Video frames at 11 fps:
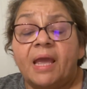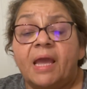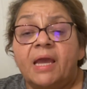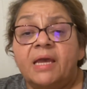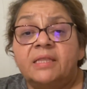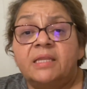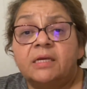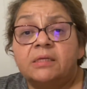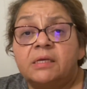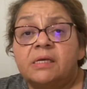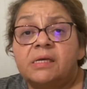And
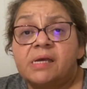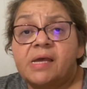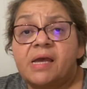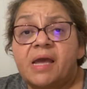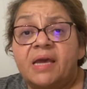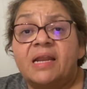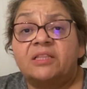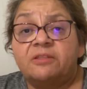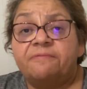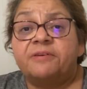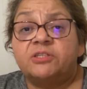
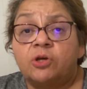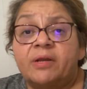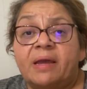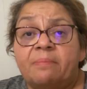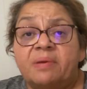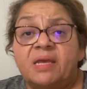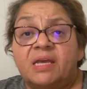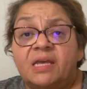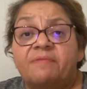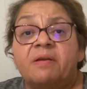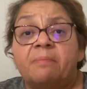artificial can be
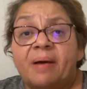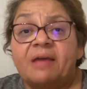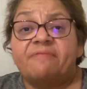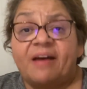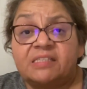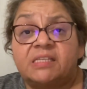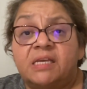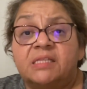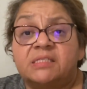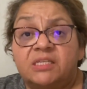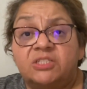given by
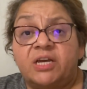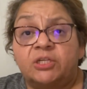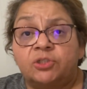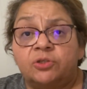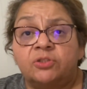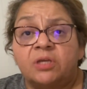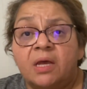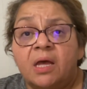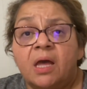vaccines, injections